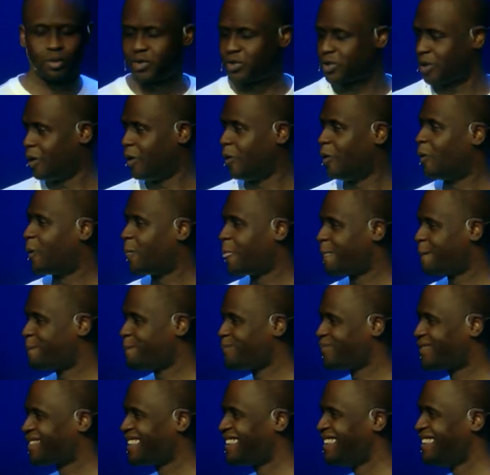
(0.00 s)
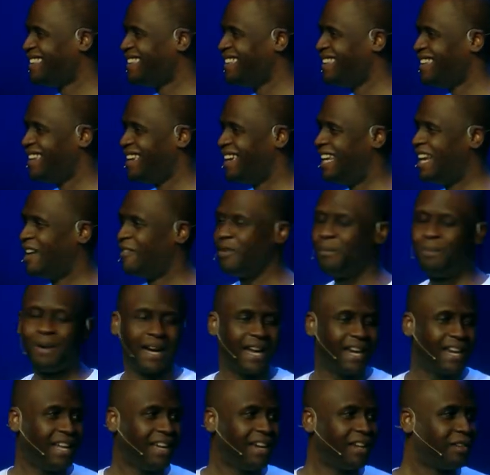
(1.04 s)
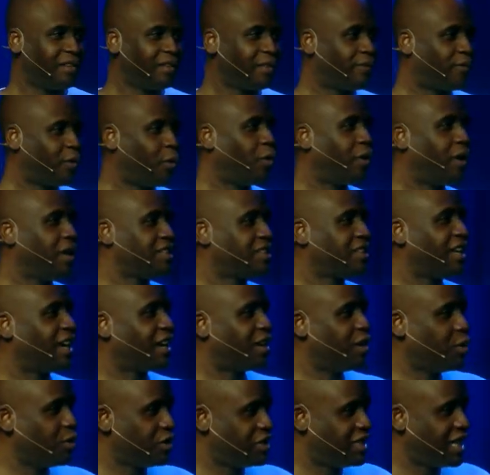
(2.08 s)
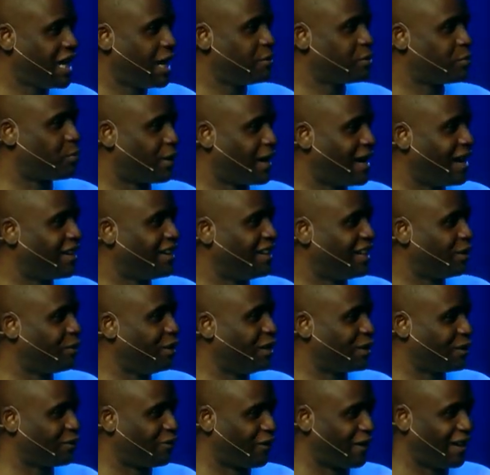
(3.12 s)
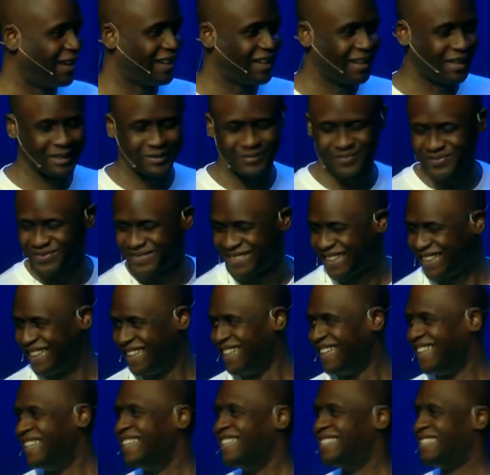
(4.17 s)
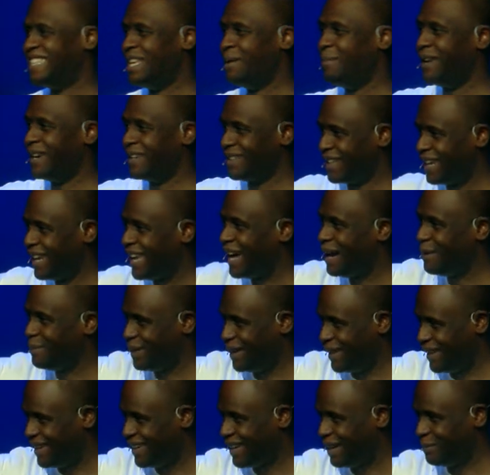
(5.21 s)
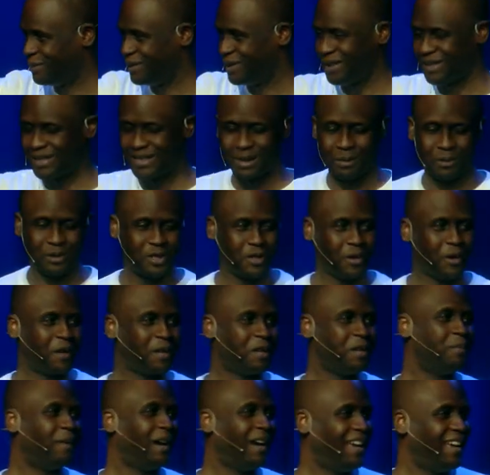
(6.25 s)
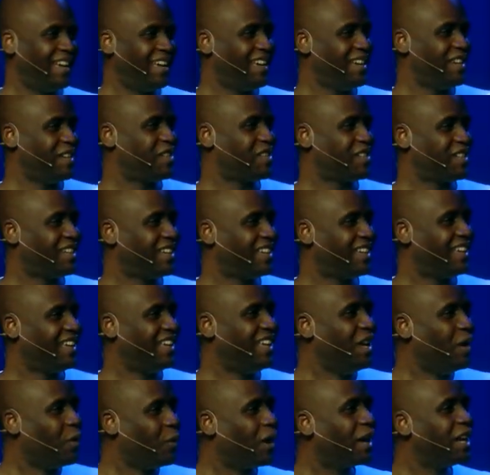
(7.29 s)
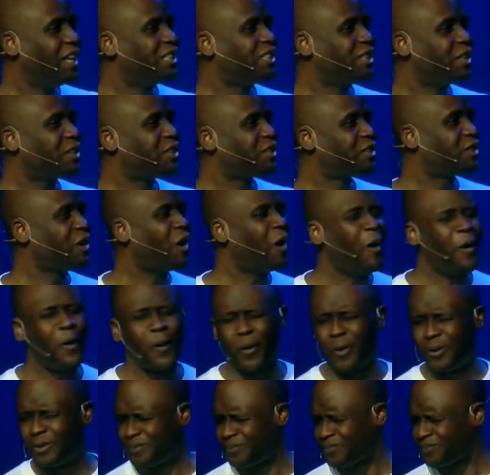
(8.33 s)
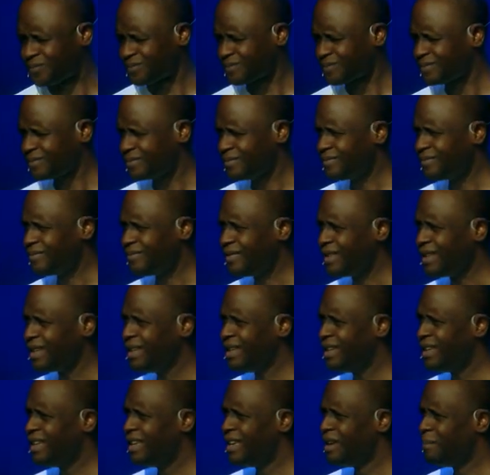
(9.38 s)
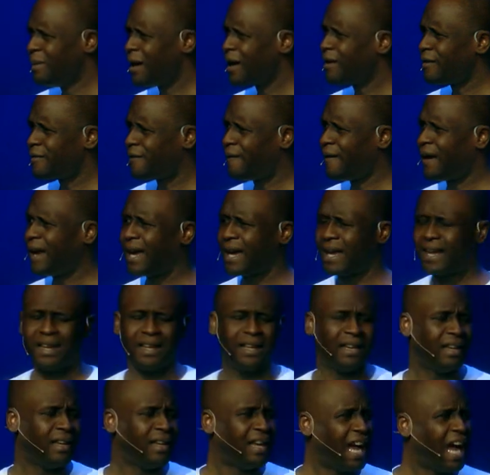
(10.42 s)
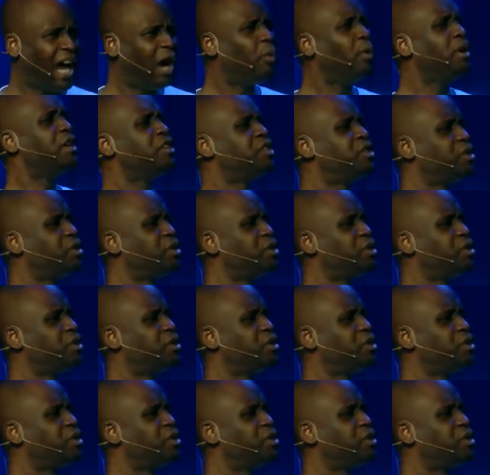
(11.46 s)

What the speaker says: soul. And everybody under 40 is like, who is James Brown and Aretha Franklin? See me in the lobby. I'm showing you my age. What is your soul? Matter of fact, how is